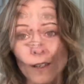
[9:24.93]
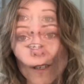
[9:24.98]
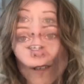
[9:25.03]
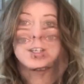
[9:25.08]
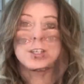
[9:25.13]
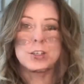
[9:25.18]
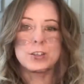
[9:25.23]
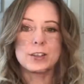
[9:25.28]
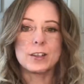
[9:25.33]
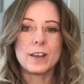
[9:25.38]

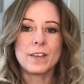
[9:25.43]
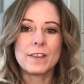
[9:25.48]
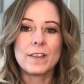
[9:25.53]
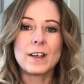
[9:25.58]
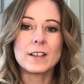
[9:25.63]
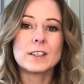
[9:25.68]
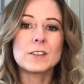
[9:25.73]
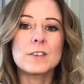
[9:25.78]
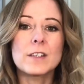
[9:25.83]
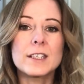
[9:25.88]
Look,
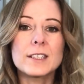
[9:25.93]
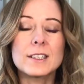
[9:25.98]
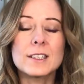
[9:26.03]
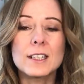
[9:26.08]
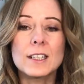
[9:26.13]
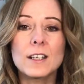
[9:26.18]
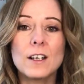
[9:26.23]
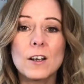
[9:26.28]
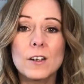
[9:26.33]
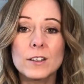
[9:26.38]
thanks for
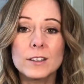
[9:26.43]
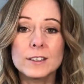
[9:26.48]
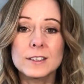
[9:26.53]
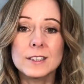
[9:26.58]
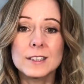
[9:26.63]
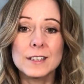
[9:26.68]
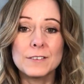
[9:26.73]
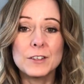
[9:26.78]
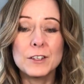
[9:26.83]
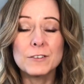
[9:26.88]
listening, guys.
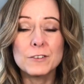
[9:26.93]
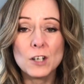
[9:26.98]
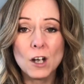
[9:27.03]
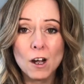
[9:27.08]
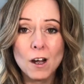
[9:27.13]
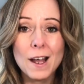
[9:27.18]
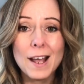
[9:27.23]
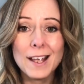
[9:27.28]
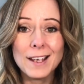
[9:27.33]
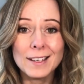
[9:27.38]
And if you've
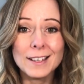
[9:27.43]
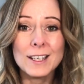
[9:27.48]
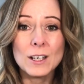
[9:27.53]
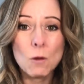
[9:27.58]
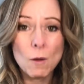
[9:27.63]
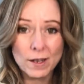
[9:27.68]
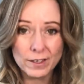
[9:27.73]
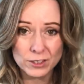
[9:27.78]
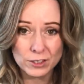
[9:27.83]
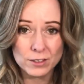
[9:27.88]
got any
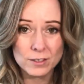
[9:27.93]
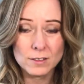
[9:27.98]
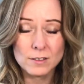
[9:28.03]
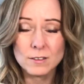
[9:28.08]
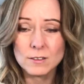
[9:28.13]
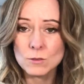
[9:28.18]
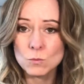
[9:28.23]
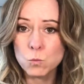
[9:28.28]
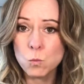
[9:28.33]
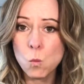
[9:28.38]

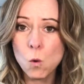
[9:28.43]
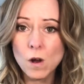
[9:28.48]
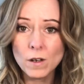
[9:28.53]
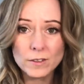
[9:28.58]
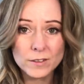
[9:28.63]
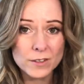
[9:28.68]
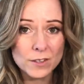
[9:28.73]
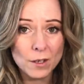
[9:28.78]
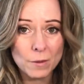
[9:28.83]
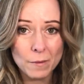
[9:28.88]
questions
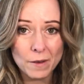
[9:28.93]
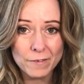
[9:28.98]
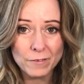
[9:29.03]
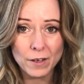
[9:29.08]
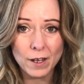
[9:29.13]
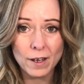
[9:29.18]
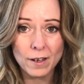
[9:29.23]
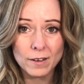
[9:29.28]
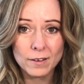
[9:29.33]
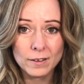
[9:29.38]

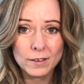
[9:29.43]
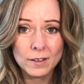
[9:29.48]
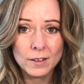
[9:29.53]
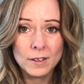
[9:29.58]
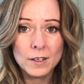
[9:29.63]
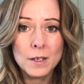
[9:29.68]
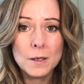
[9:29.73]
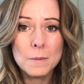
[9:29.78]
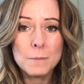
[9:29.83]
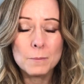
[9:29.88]
whatsoever,
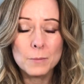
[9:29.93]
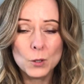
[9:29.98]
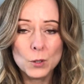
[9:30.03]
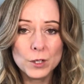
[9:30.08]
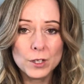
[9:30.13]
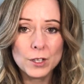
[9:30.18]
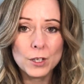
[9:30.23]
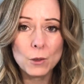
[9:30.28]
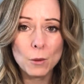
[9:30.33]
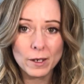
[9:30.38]
put
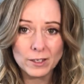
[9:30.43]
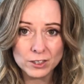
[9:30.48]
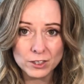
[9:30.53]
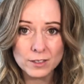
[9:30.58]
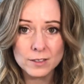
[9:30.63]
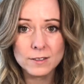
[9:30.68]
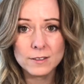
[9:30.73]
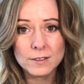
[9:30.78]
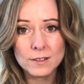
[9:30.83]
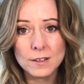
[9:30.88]
your
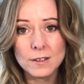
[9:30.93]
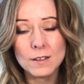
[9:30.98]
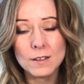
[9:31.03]
questions in the